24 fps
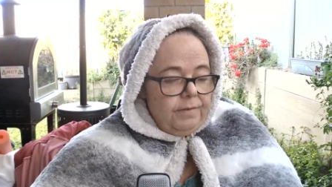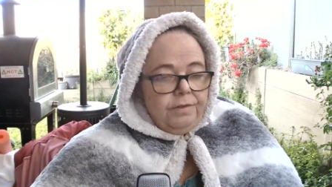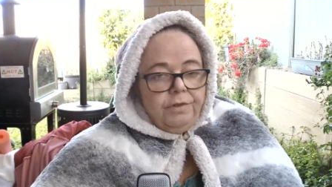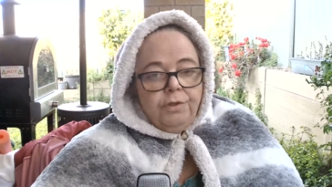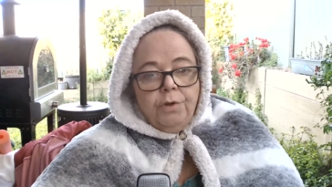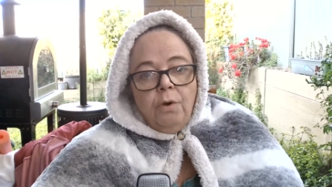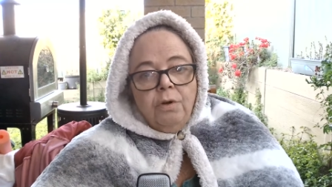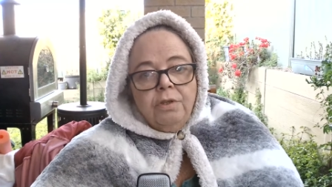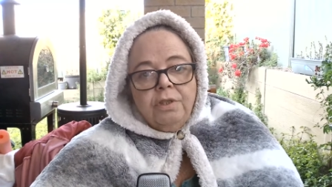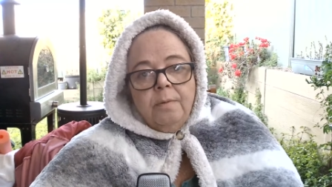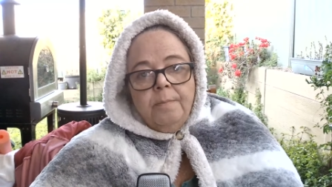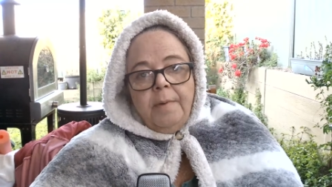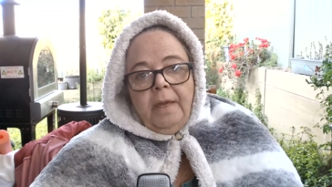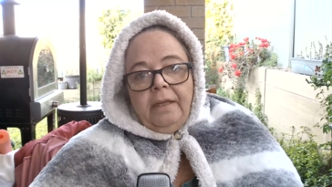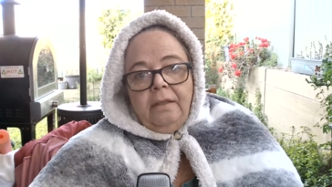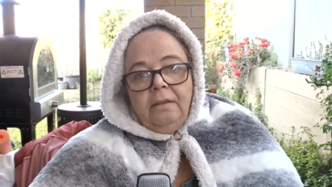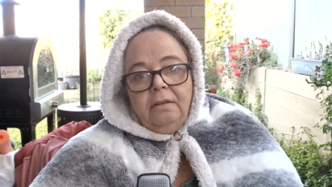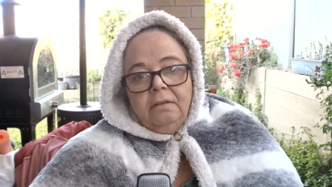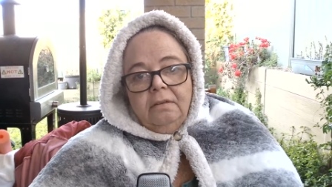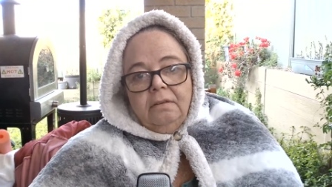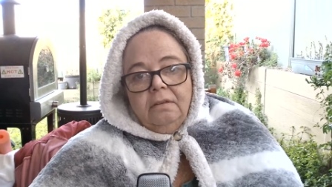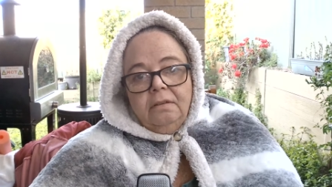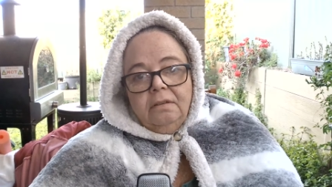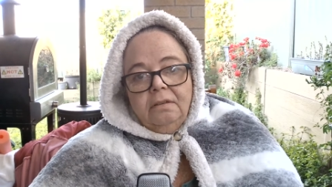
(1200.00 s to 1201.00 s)
Talk to me.
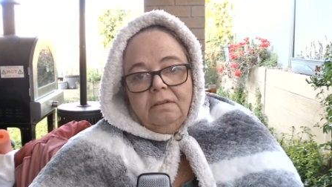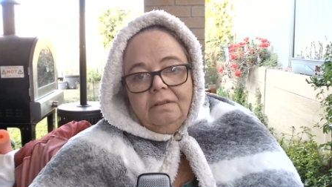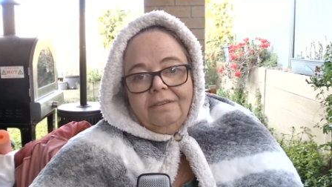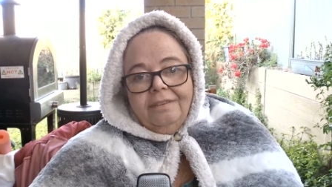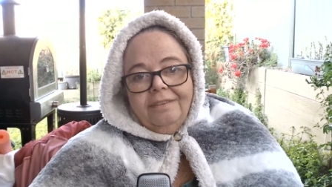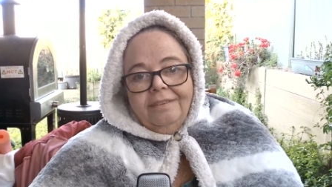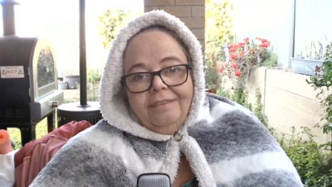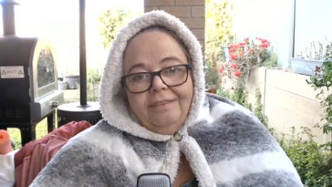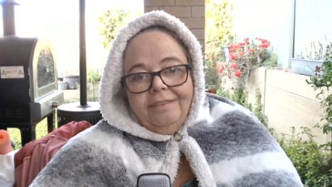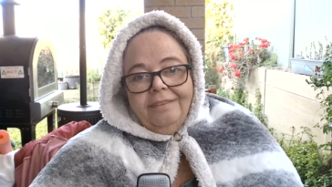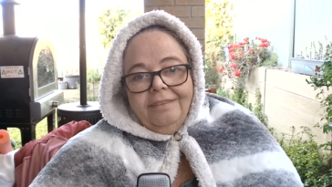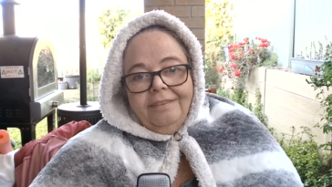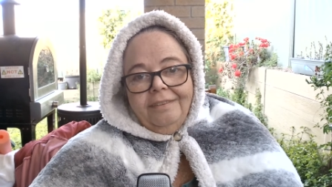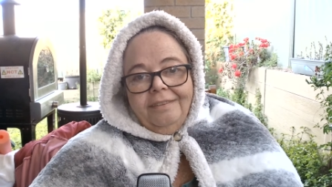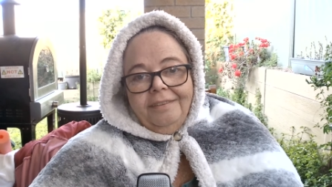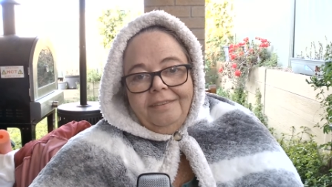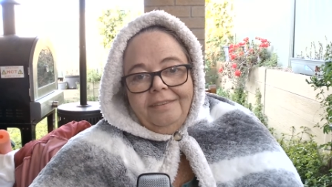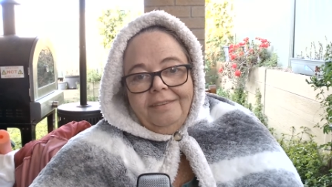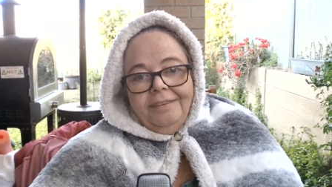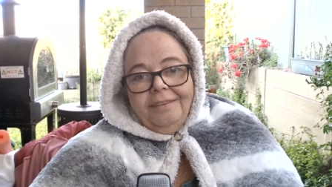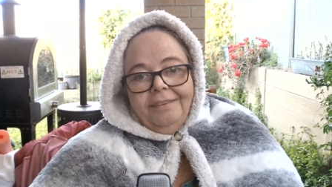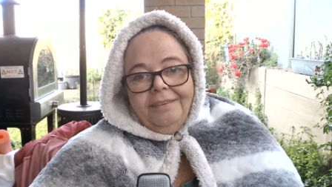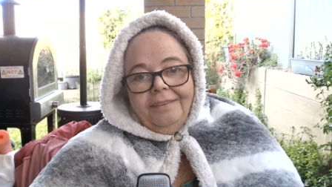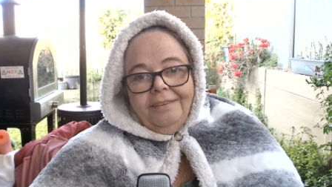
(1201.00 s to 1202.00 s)

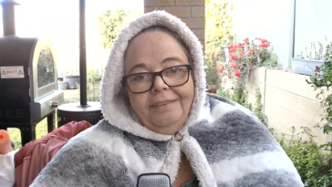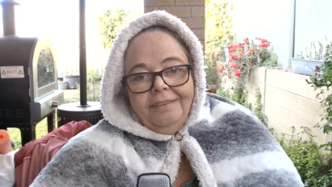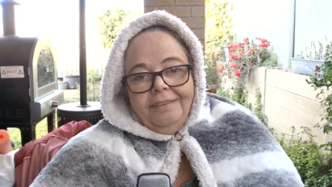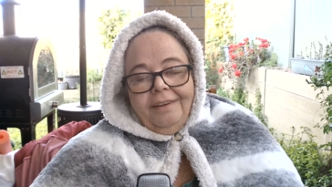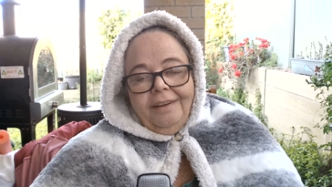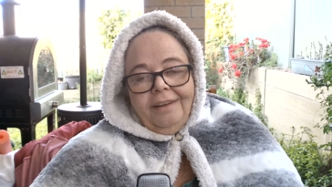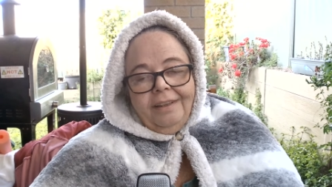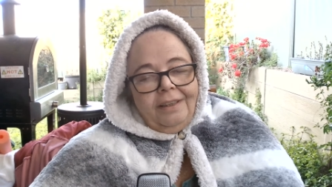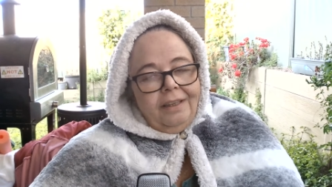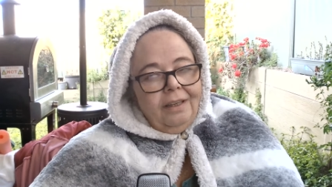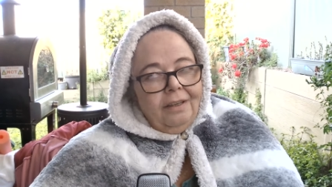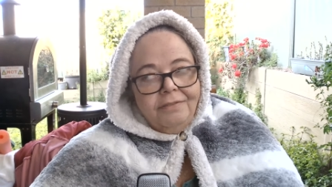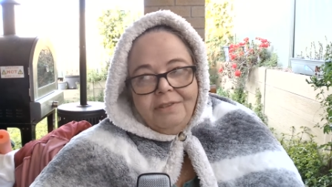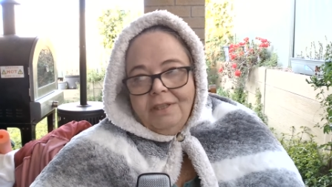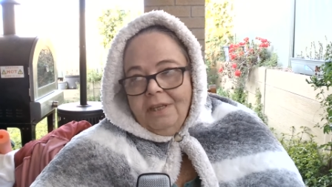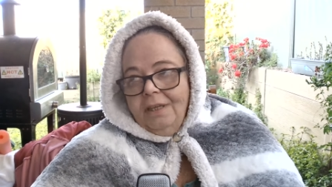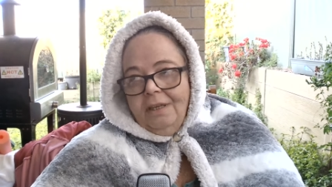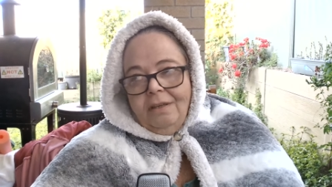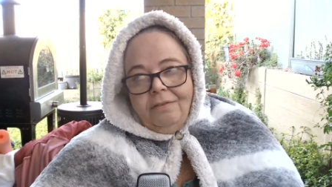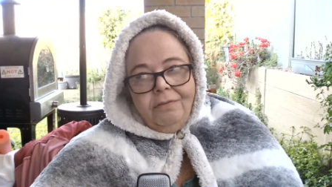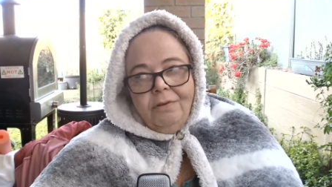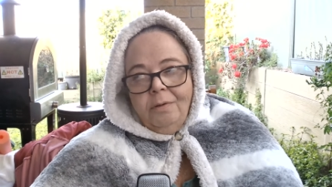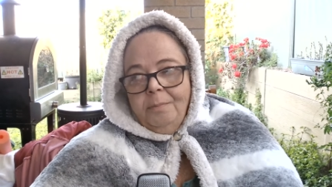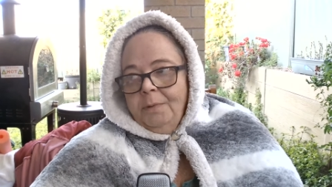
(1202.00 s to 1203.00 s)
I'd love to
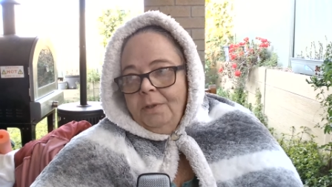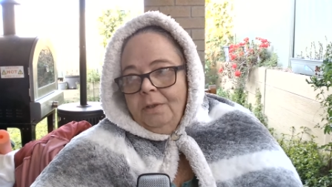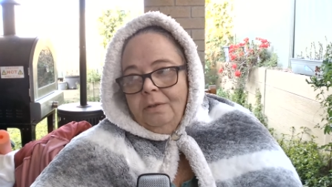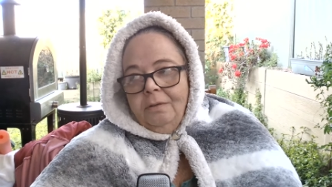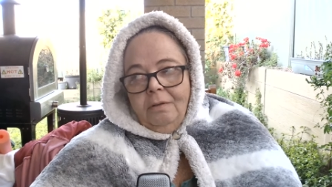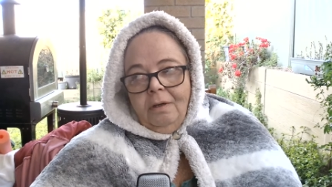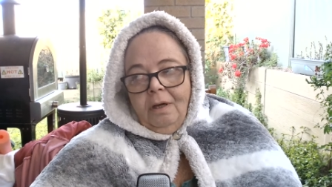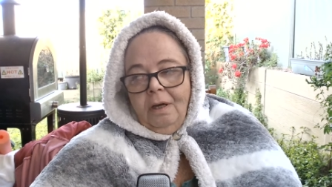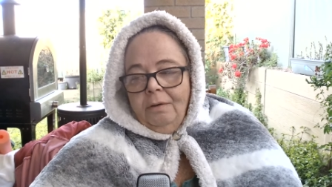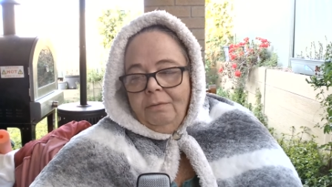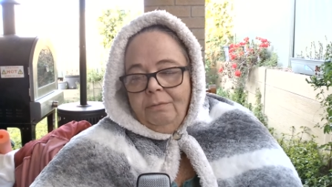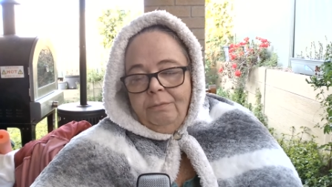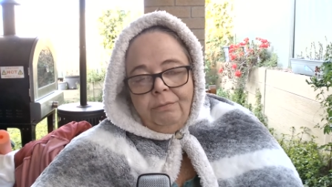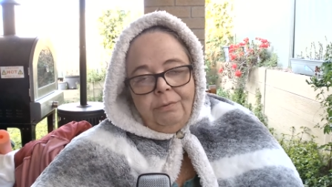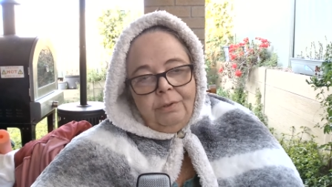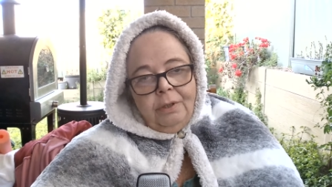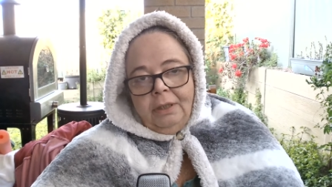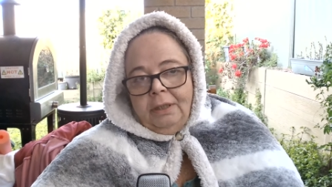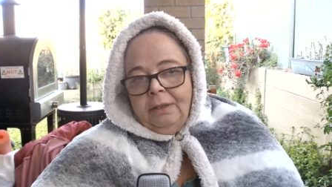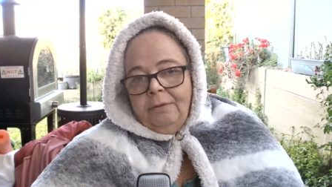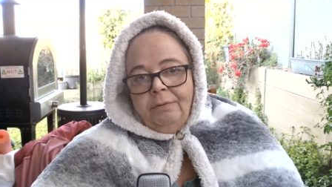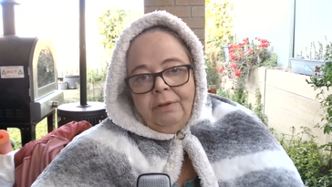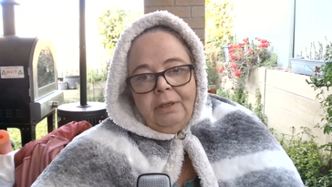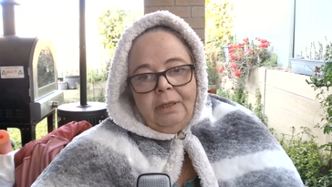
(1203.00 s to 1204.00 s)
hear from you. I
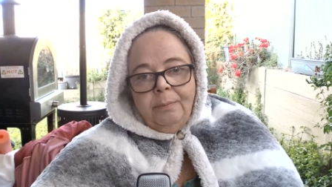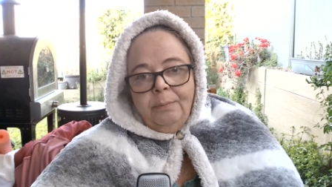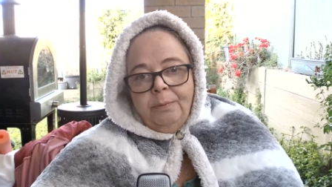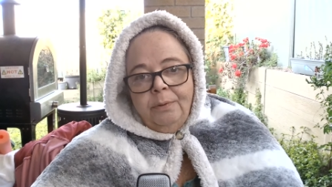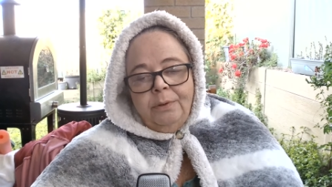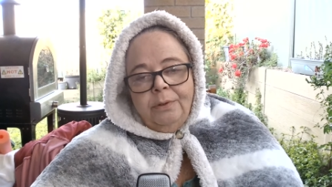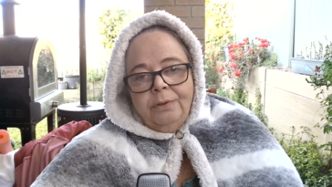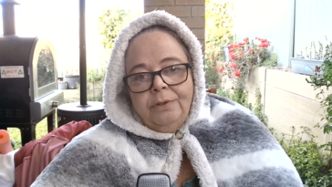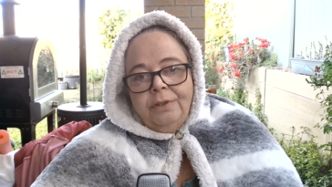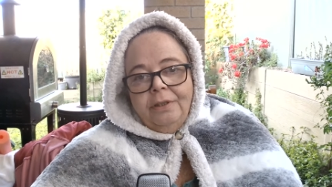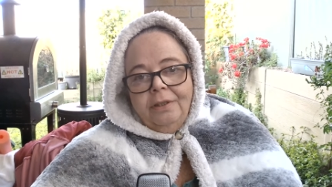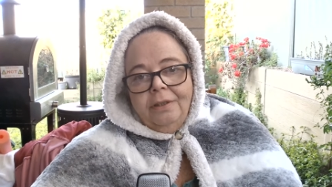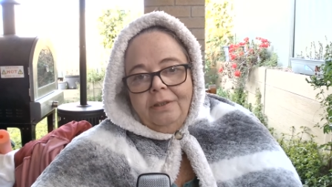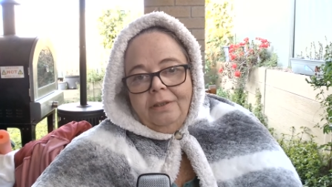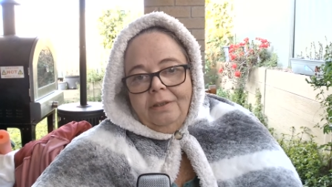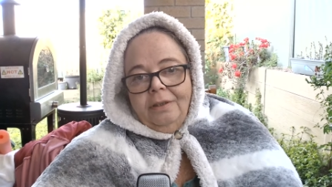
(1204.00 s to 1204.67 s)
really, really would.